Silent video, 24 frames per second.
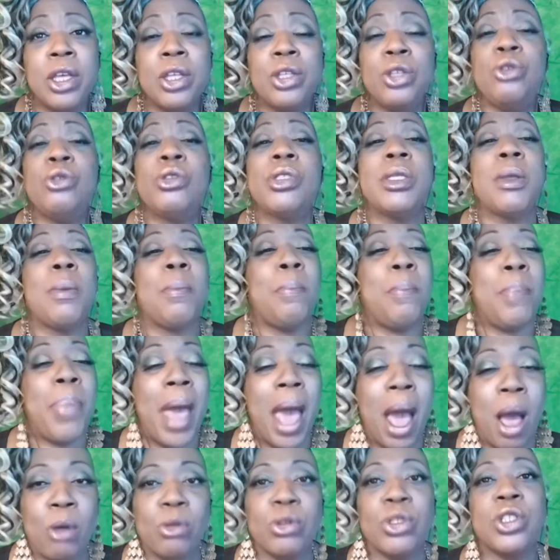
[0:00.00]
used to
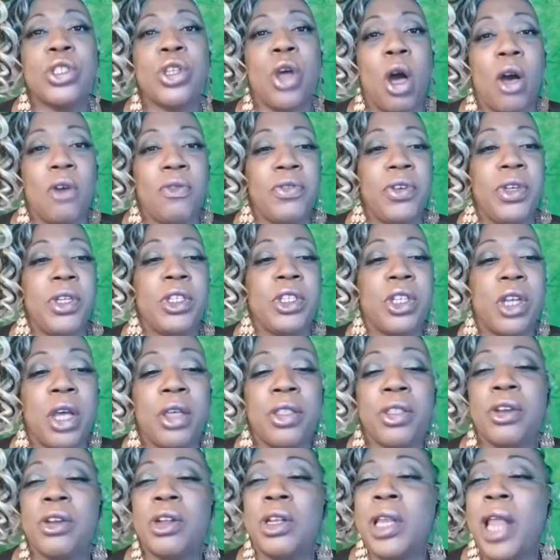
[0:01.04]
bounce off each
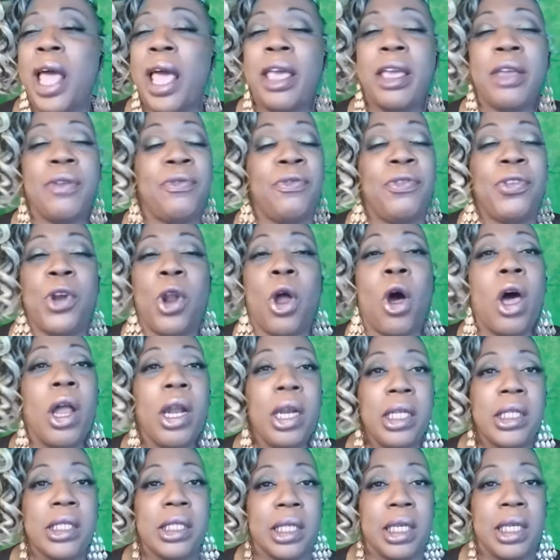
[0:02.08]
other like
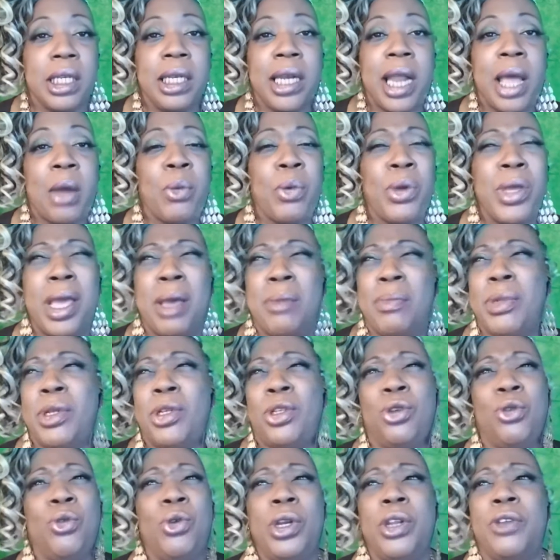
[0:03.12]
flawlessly, like we had been
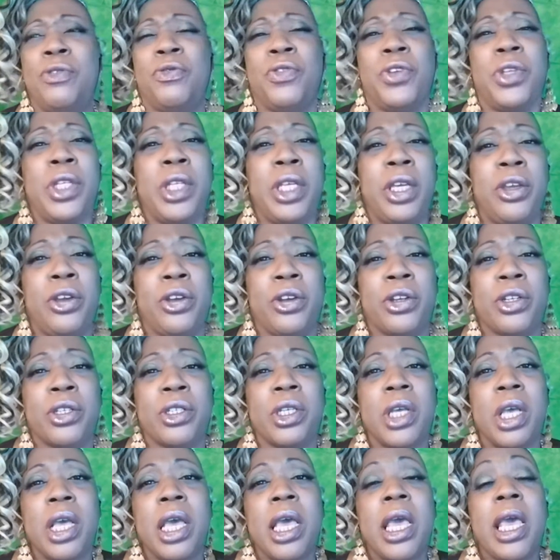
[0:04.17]
doing it for years.
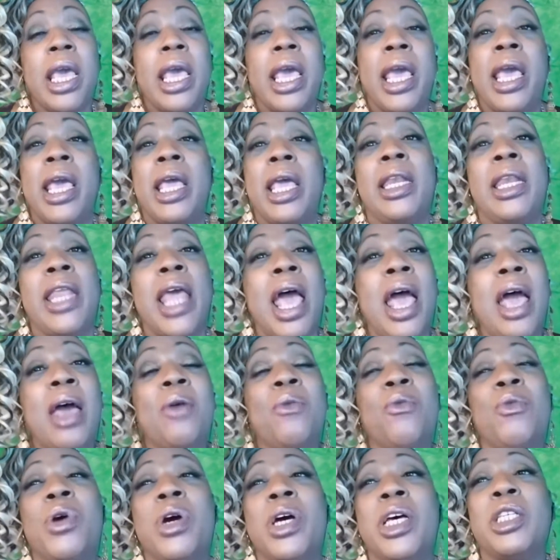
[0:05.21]
And that
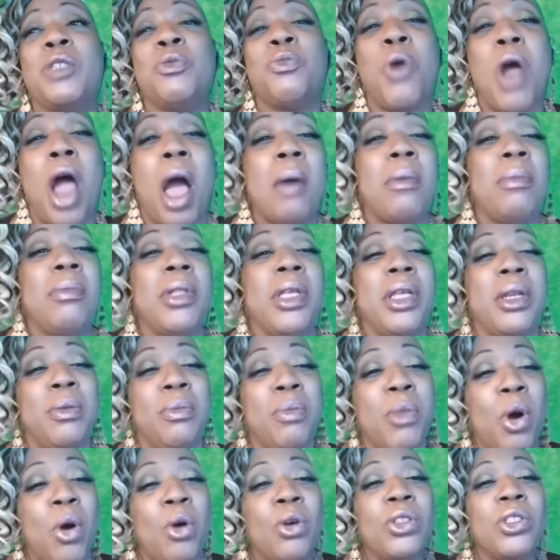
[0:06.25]
was probably the
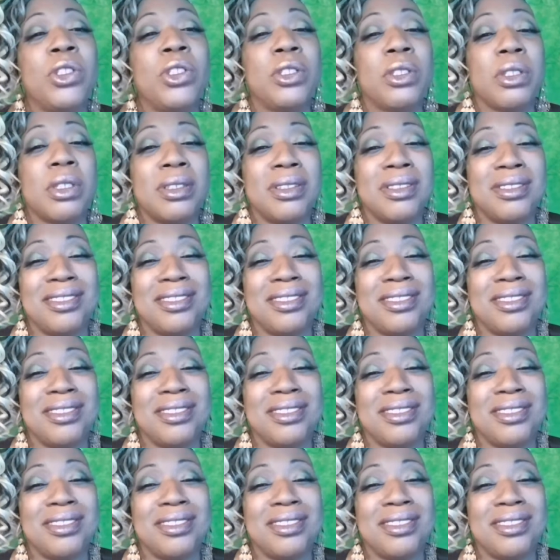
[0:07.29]
most